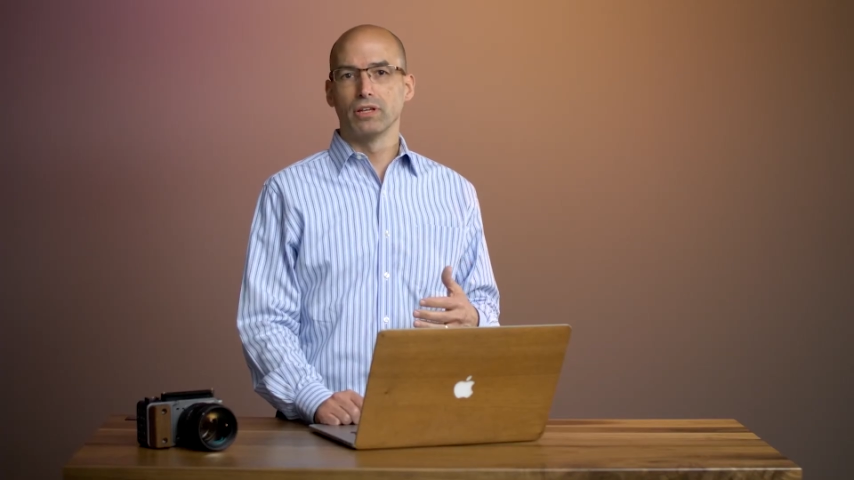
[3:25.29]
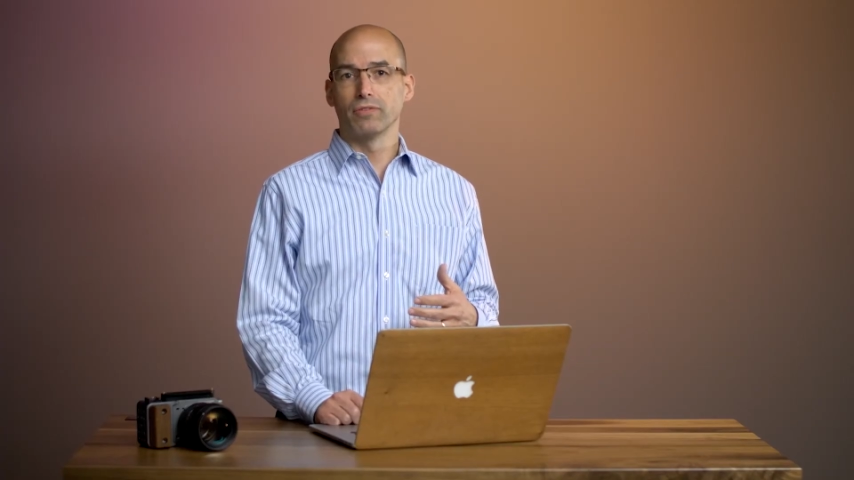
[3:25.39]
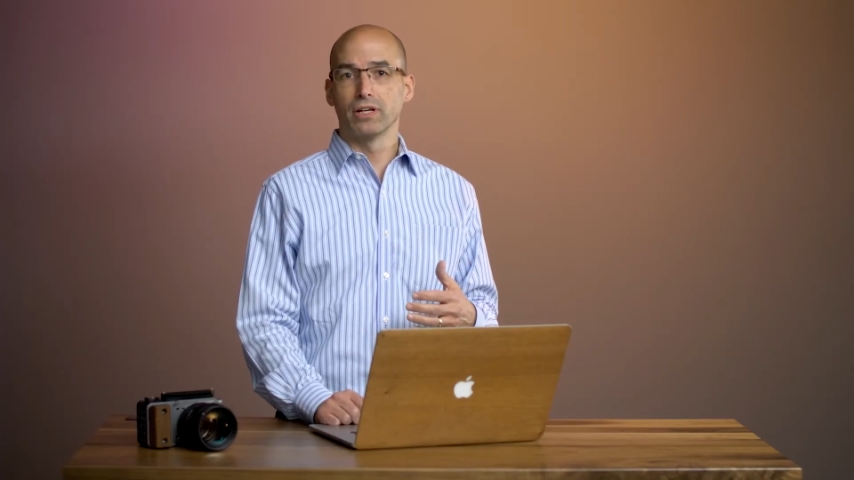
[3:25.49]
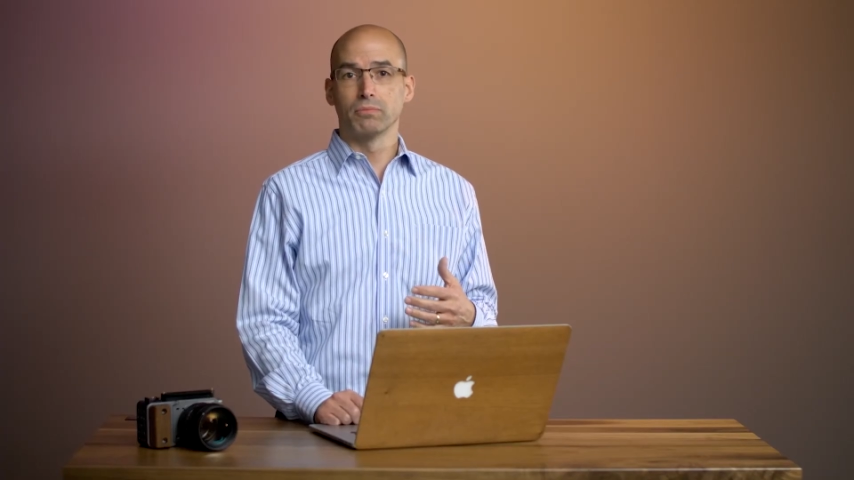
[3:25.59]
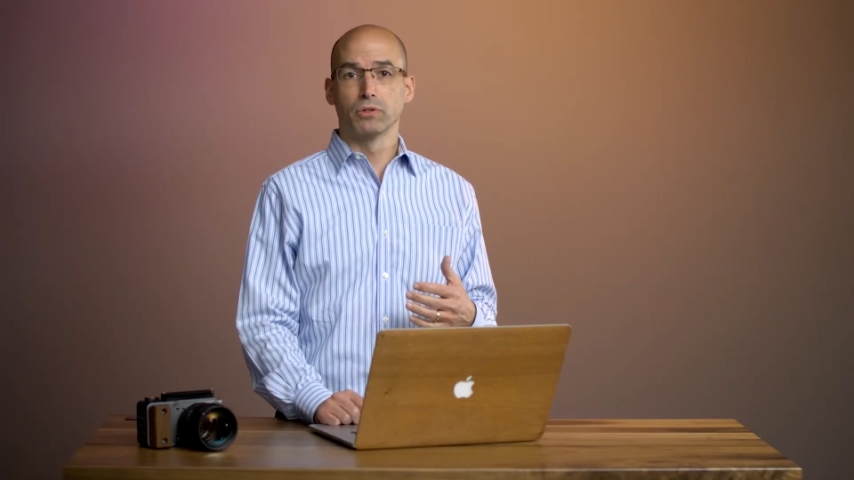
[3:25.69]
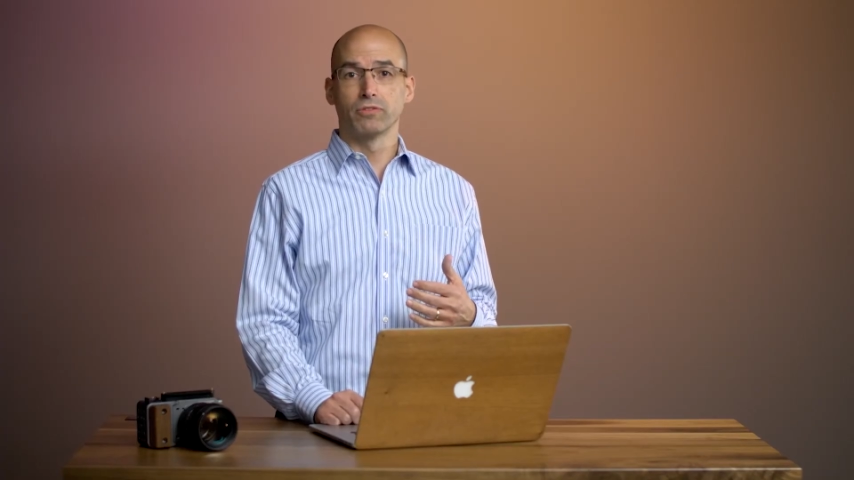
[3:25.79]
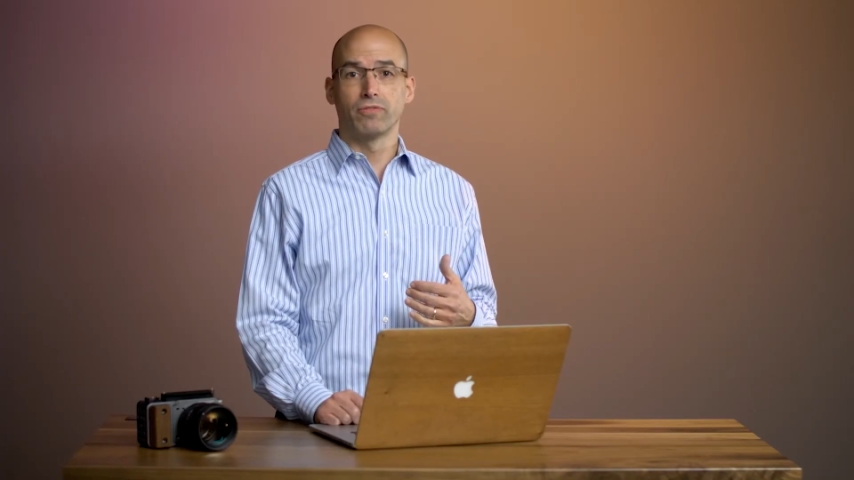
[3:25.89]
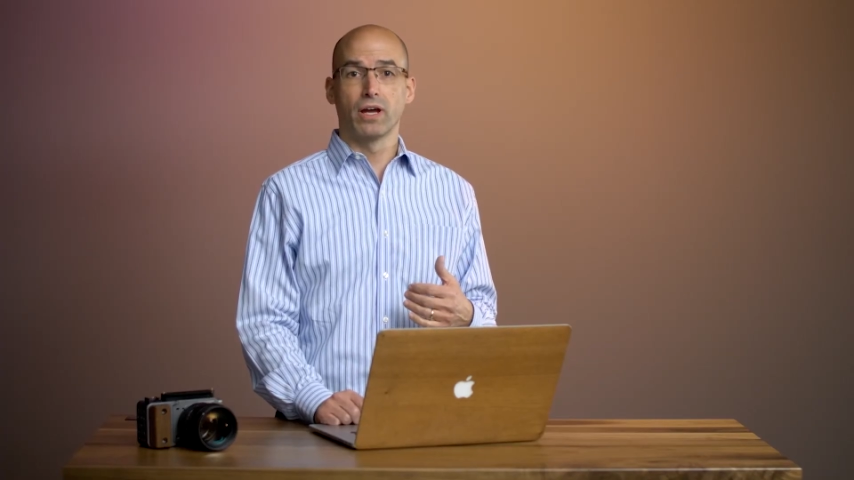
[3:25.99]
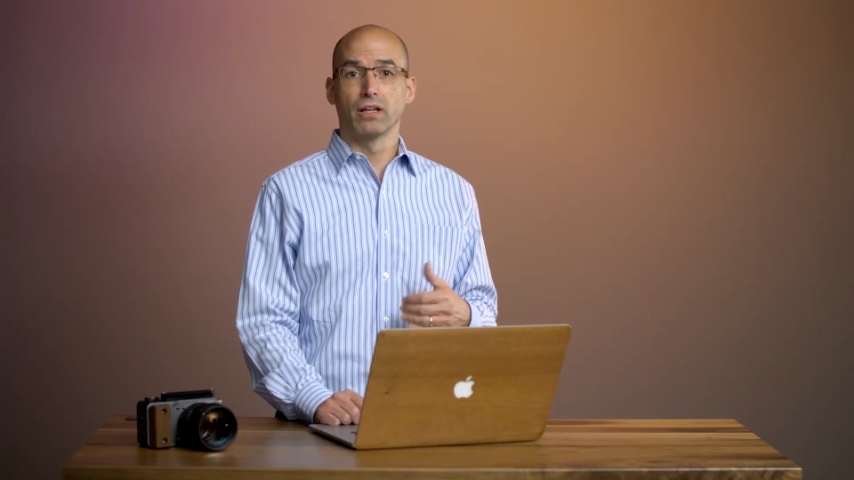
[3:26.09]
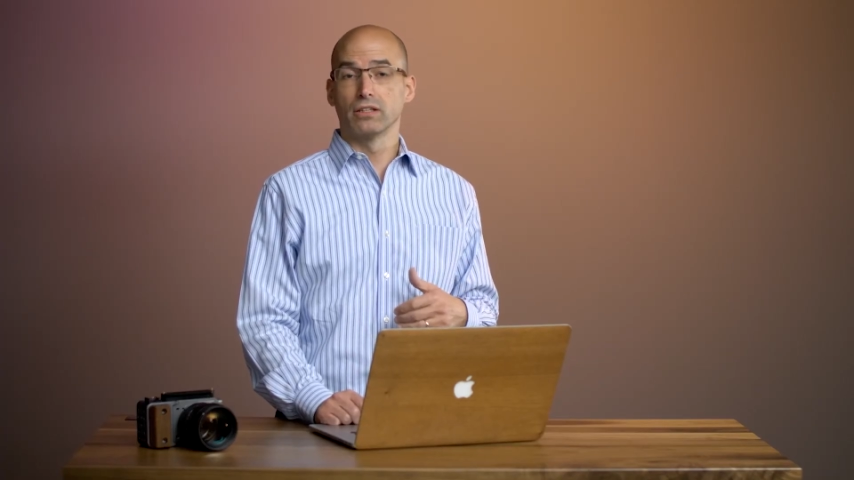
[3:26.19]
if I upload a
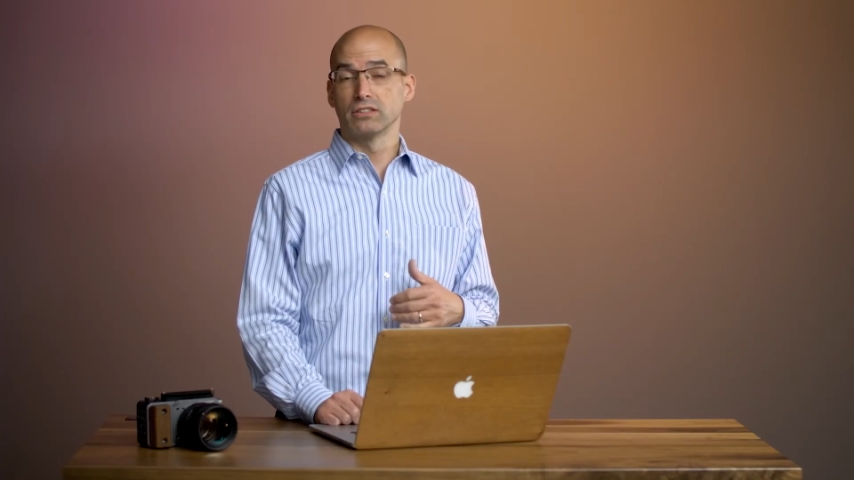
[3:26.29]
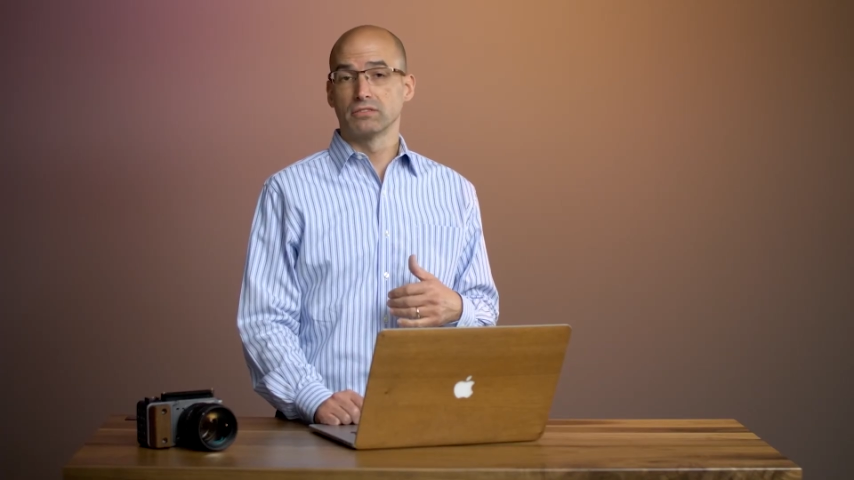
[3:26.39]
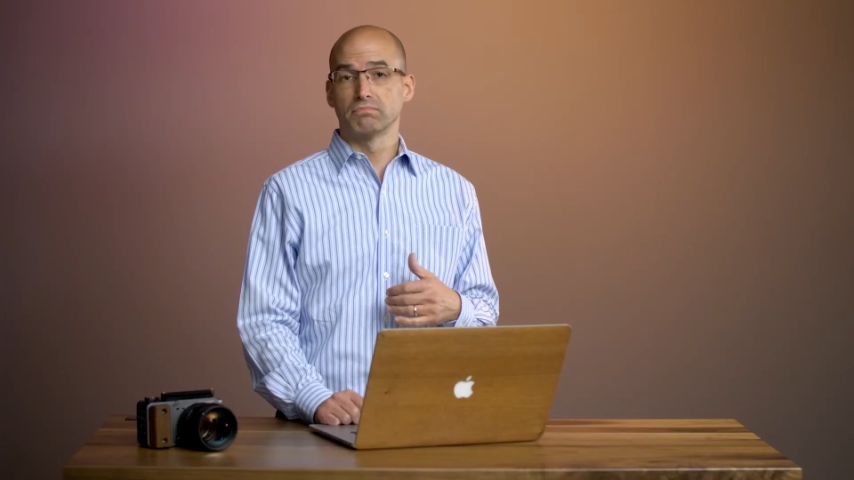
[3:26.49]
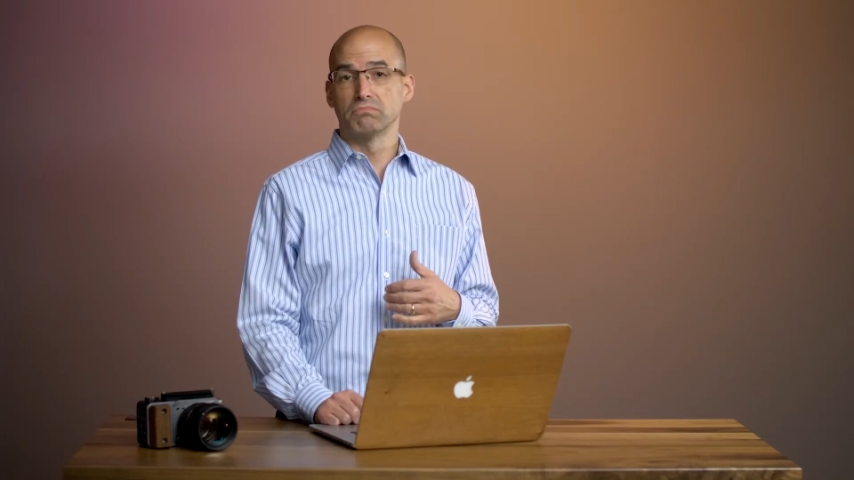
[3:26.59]
file that's